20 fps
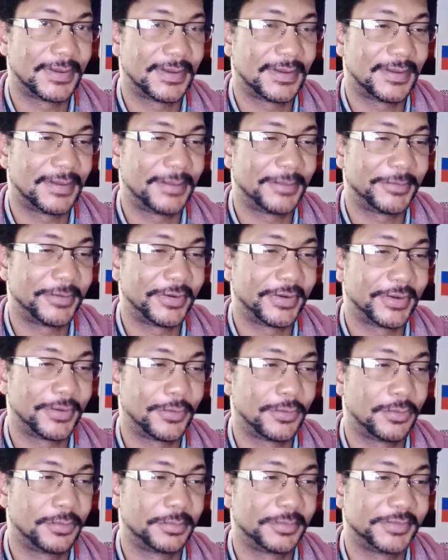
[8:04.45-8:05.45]
American
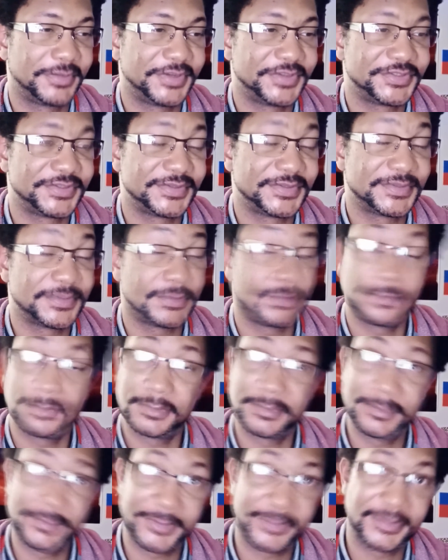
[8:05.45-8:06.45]
corporations or
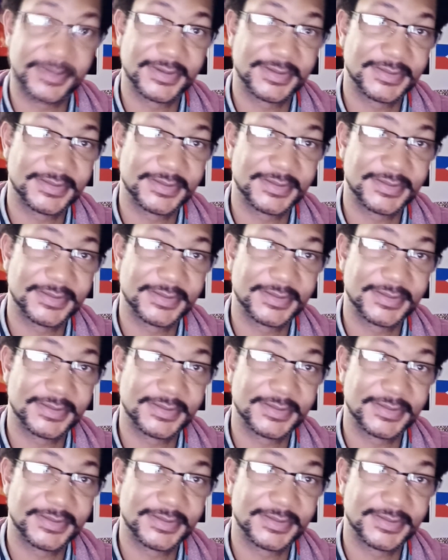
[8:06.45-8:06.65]
America,